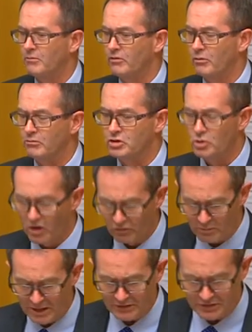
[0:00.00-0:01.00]
from
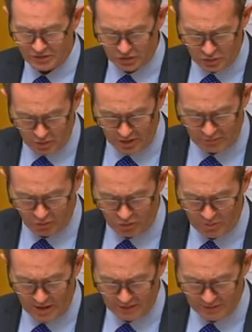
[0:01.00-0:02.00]
12 months to 24
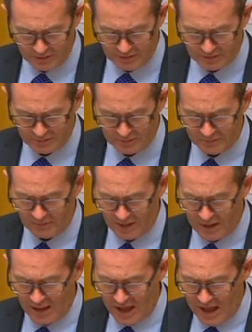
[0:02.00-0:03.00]
months,
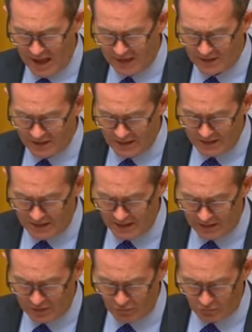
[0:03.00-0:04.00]
and
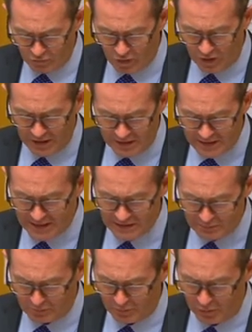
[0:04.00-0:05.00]
it really
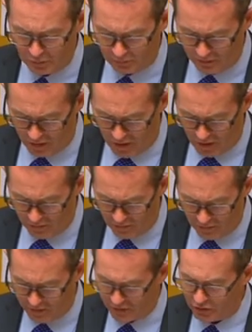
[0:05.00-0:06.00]
does build
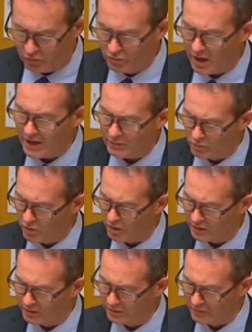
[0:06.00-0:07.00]
on the great
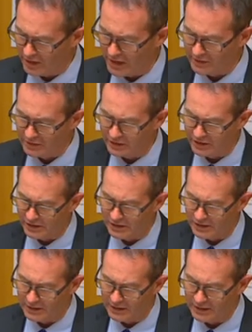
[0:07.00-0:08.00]
work that the